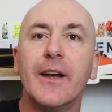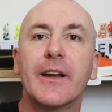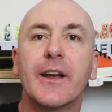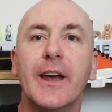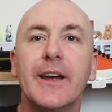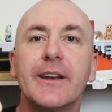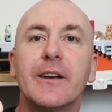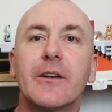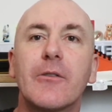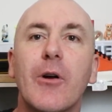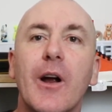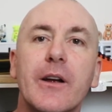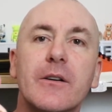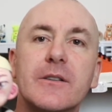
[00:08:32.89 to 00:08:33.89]
Kid
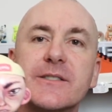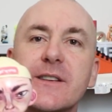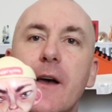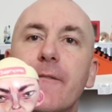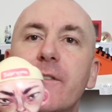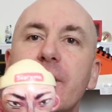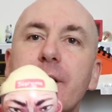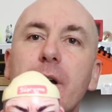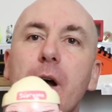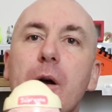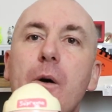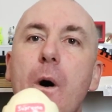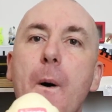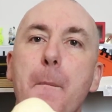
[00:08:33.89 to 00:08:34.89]
Crayon's
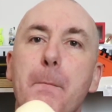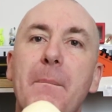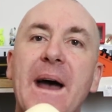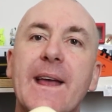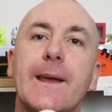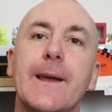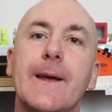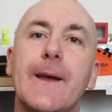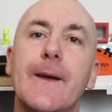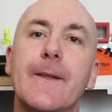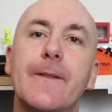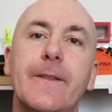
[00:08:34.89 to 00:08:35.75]
video on making